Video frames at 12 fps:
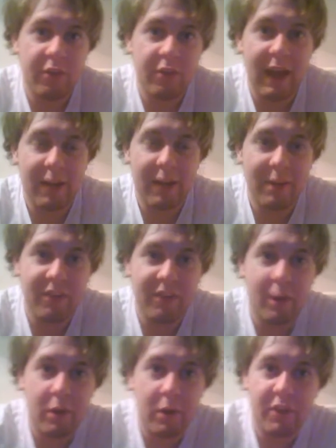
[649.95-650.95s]
anime
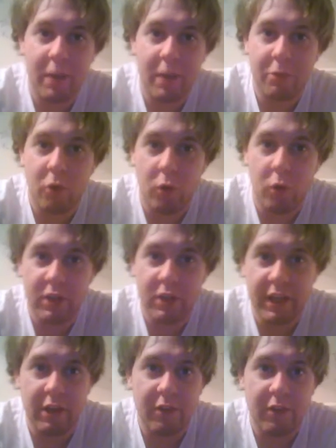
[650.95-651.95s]
stereotypes are all
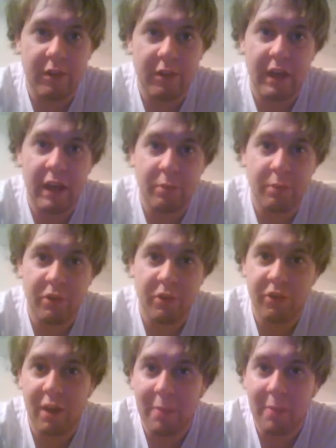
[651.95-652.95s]
here. The kind but
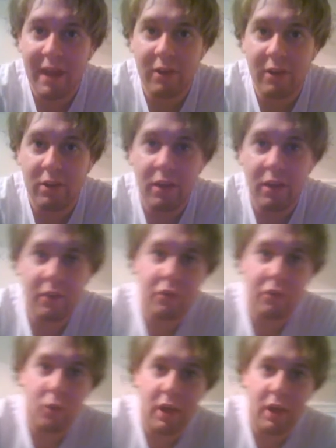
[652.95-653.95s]
shy male, the
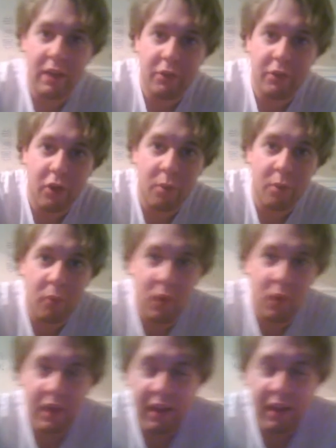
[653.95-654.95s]
short-haired
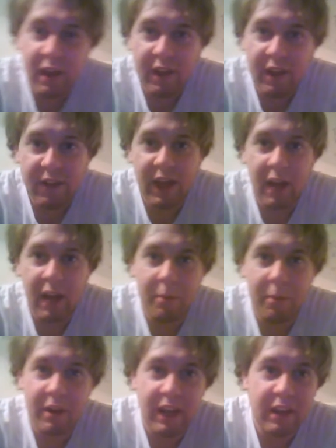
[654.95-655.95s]
tomboy, the
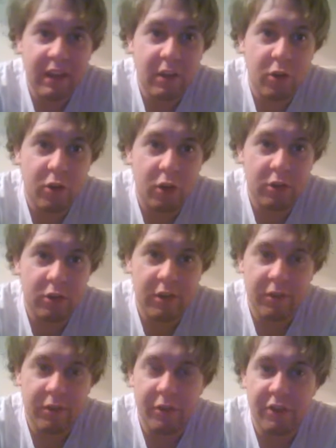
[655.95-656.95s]
hyper Genki girl,
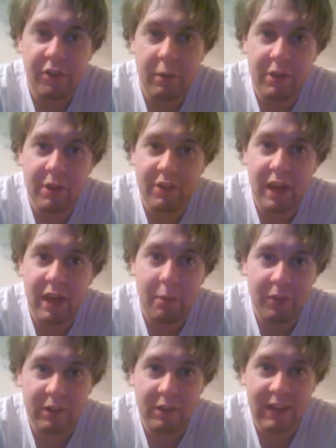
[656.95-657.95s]
the serious guy
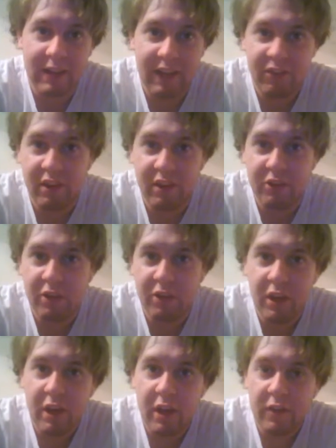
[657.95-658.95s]
with the glasses,
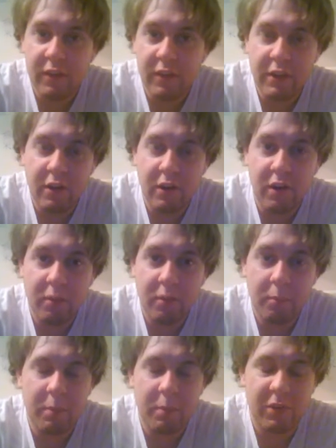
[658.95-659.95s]
the
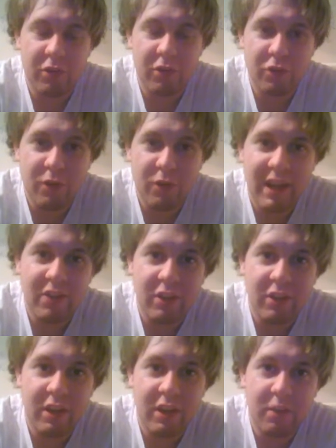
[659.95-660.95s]
young but
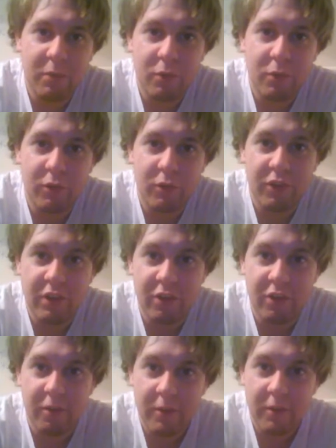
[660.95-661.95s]
strangely beautiful teacher,